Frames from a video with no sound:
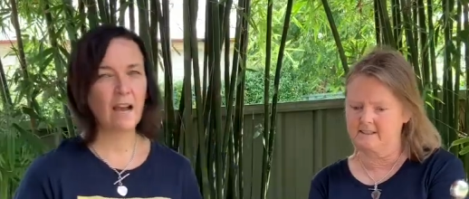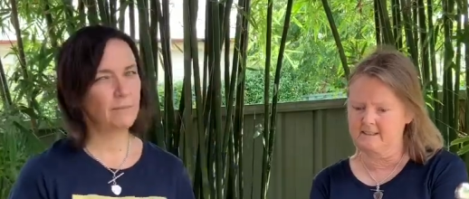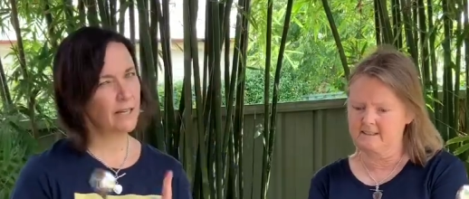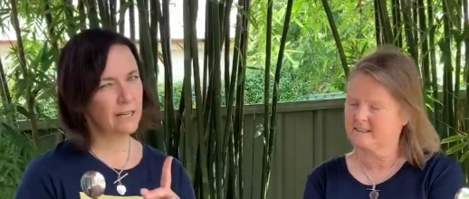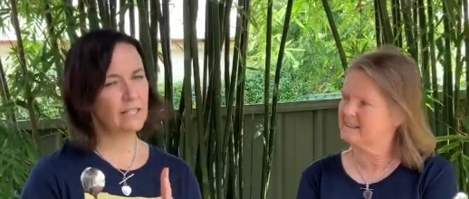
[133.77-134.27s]
Speaker 1: I'm
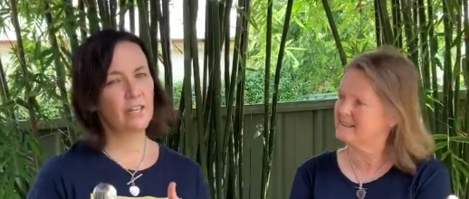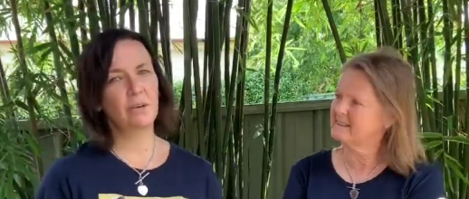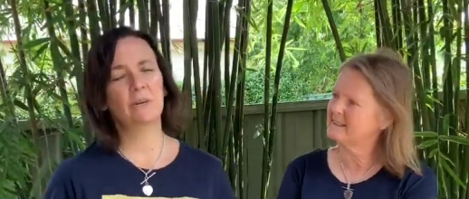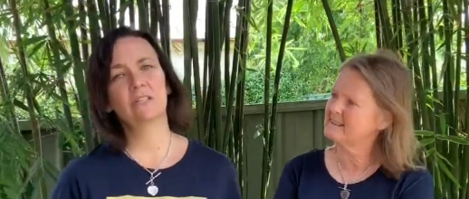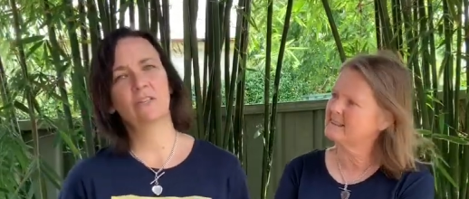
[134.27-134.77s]
not going to tell
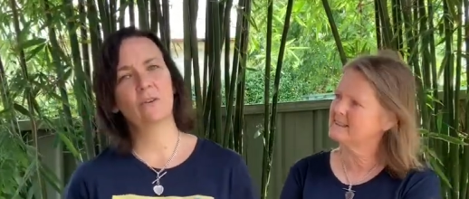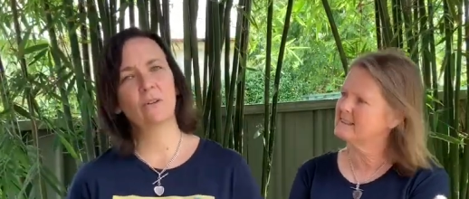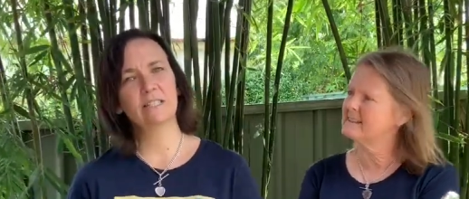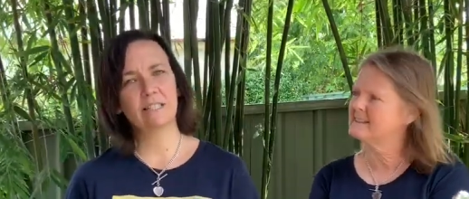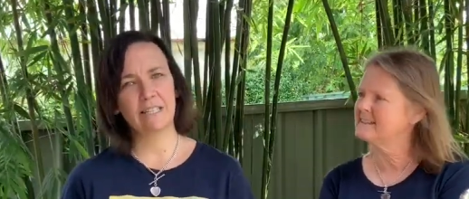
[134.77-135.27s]
you what it's
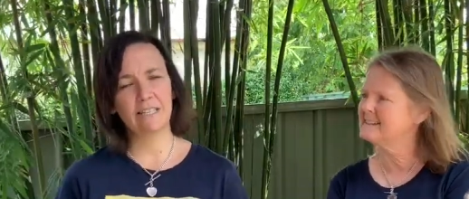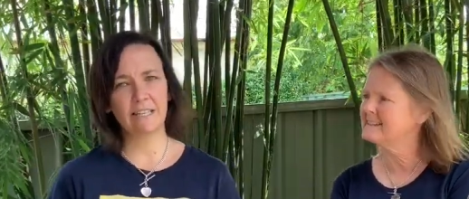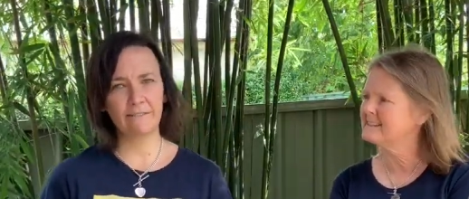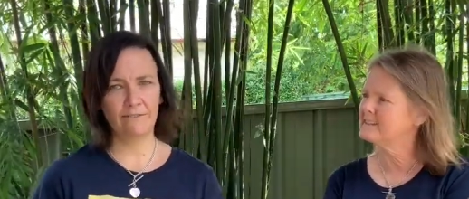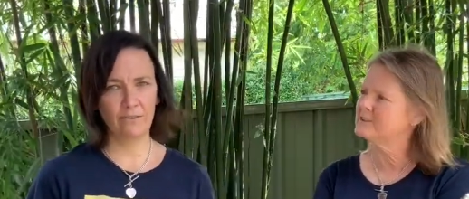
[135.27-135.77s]
called. See
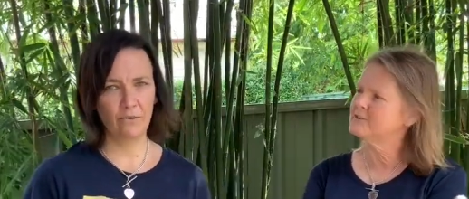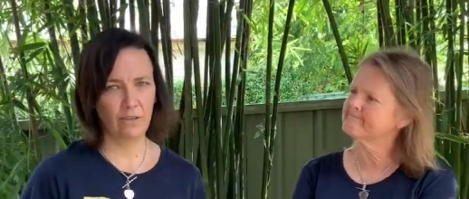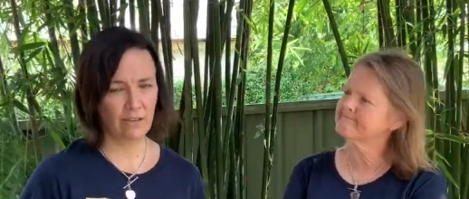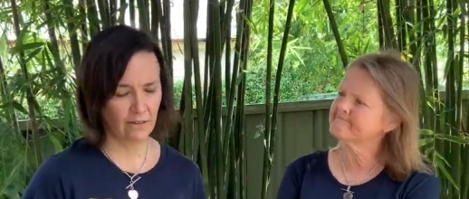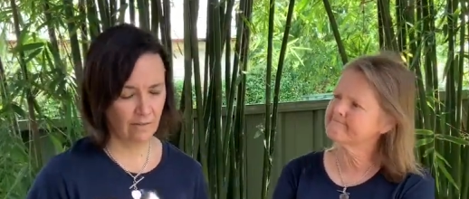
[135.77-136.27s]
if you
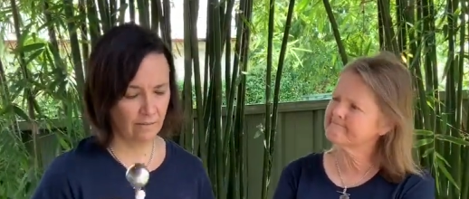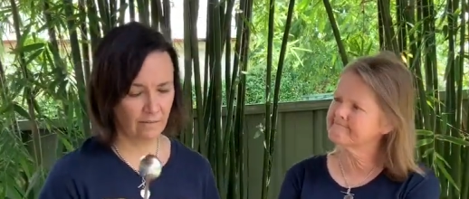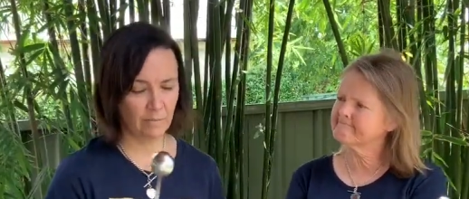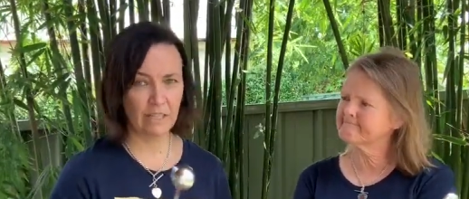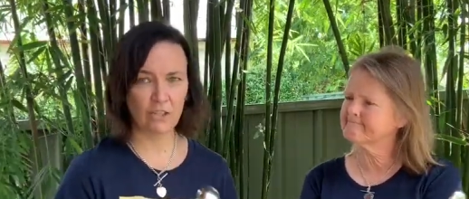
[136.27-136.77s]
can
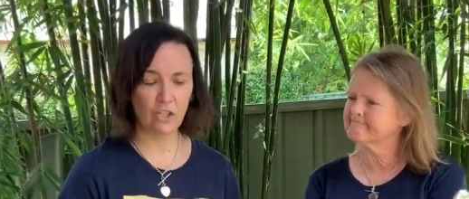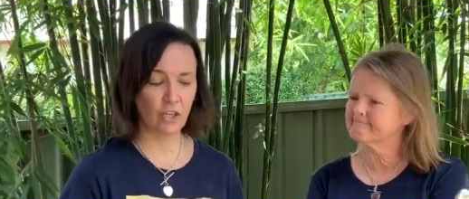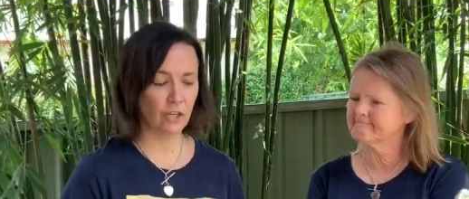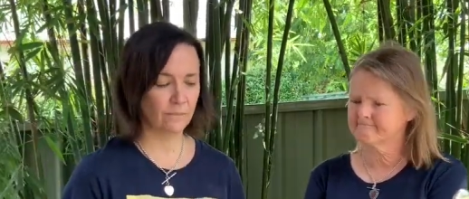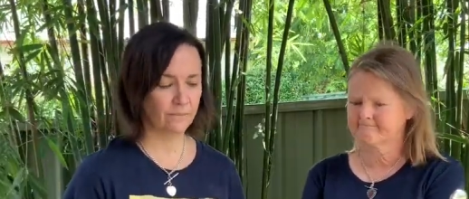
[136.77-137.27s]
pick the tune.